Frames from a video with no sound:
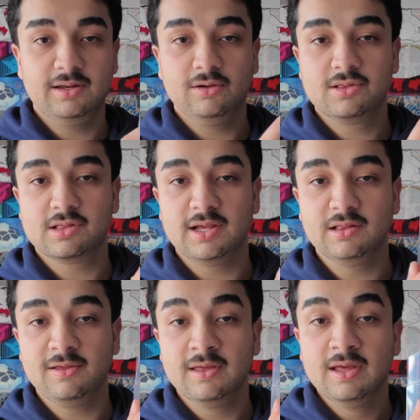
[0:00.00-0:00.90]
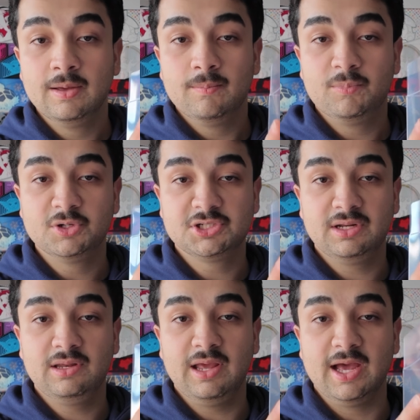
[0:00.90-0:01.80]
then you could slightly push
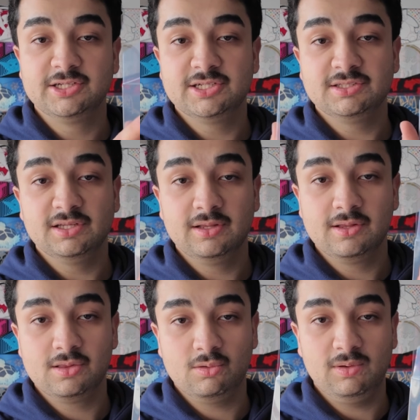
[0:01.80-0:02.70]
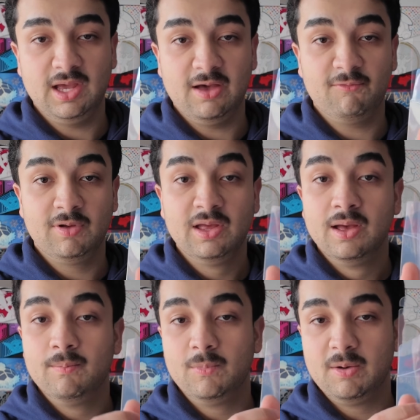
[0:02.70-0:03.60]
in the edges so you have
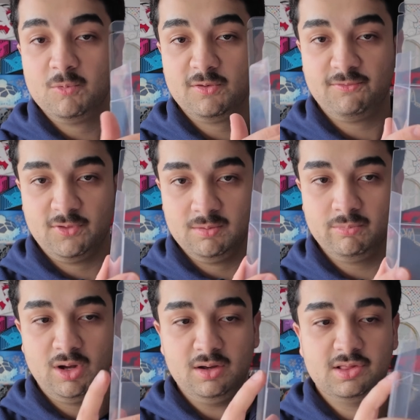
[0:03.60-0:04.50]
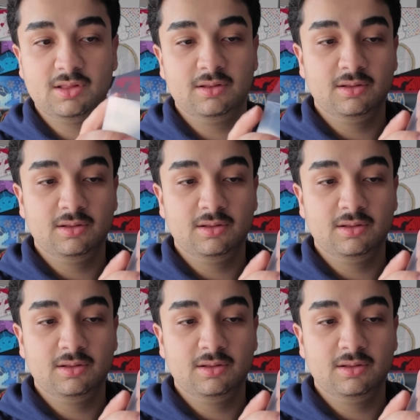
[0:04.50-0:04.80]
a more firm box.